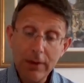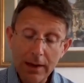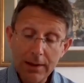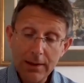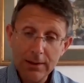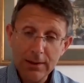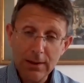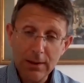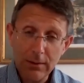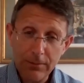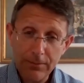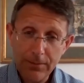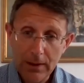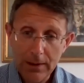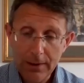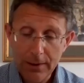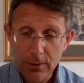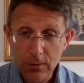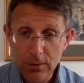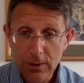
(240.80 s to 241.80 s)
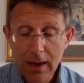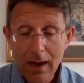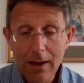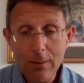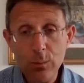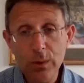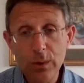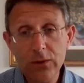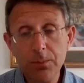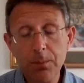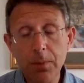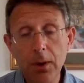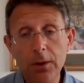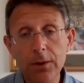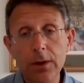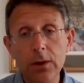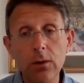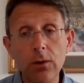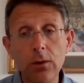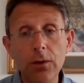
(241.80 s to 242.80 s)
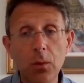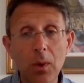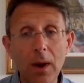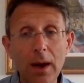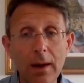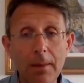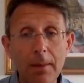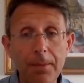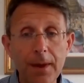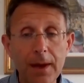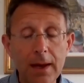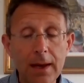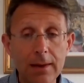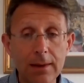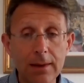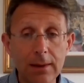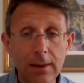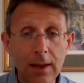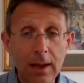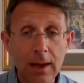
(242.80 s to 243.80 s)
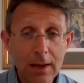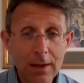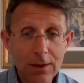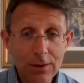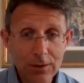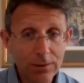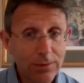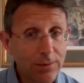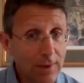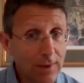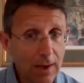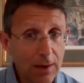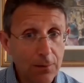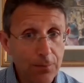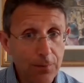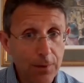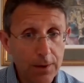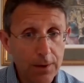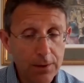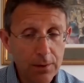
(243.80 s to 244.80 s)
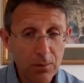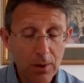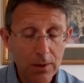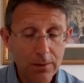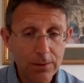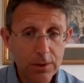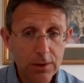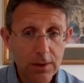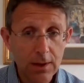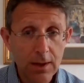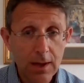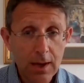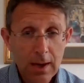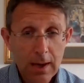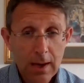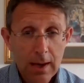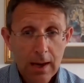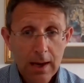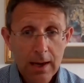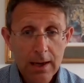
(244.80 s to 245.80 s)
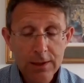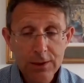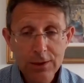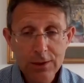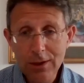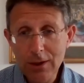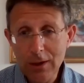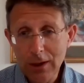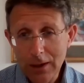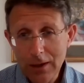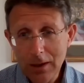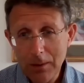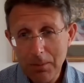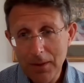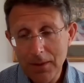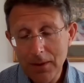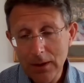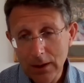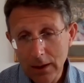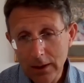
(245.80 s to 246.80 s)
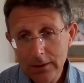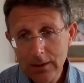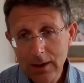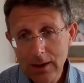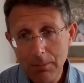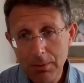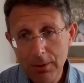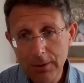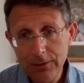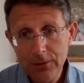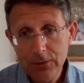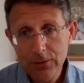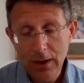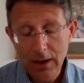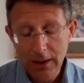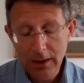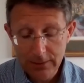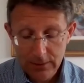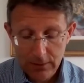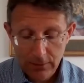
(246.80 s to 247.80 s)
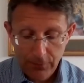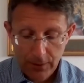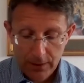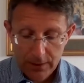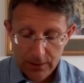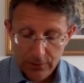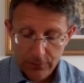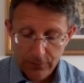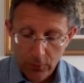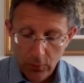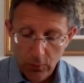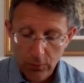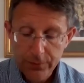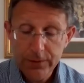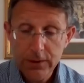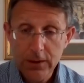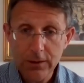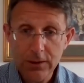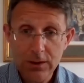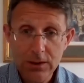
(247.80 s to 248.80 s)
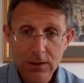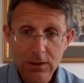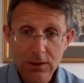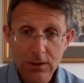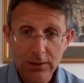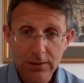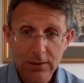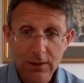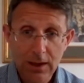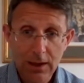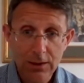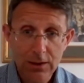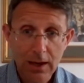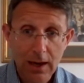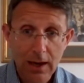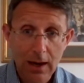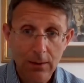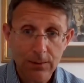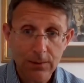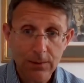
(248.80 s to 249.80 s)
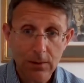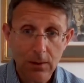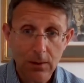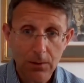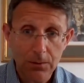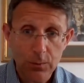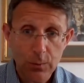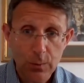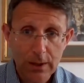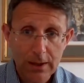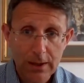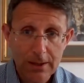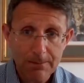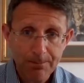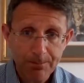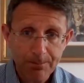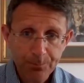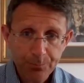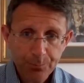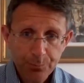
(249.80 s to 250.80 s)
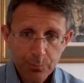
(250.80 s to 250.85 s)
credit to the filly, who kept responding all the way up the hill. She'll stay further, won't she? She got up in the last couple of strides to finish fourth, just edging out Sandrine,